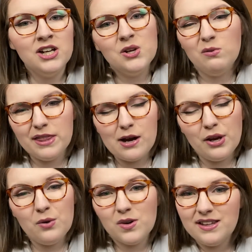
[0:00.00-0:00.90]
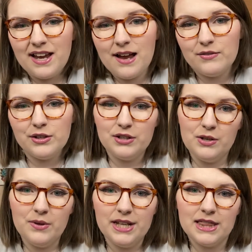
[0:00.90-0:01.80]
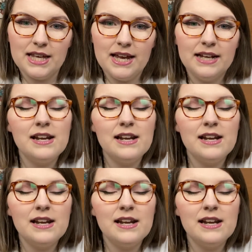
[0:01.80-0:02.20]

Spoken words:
without you really having to do anything.